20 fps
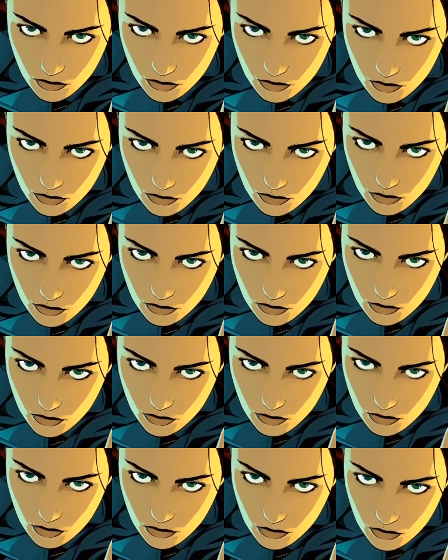create something
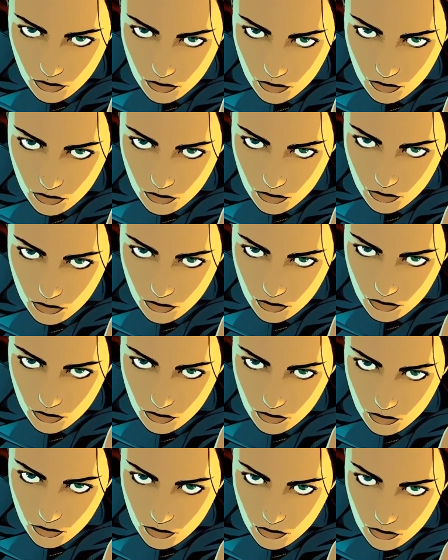that's truly
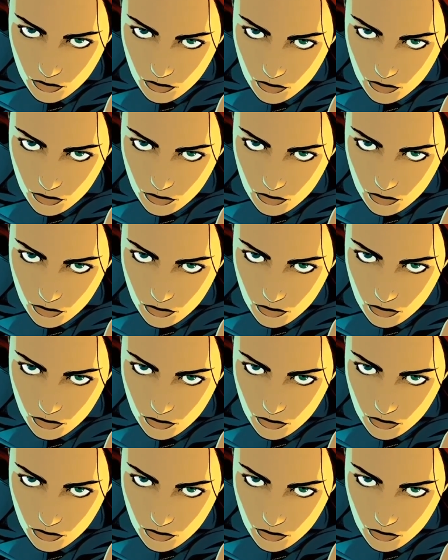memorable.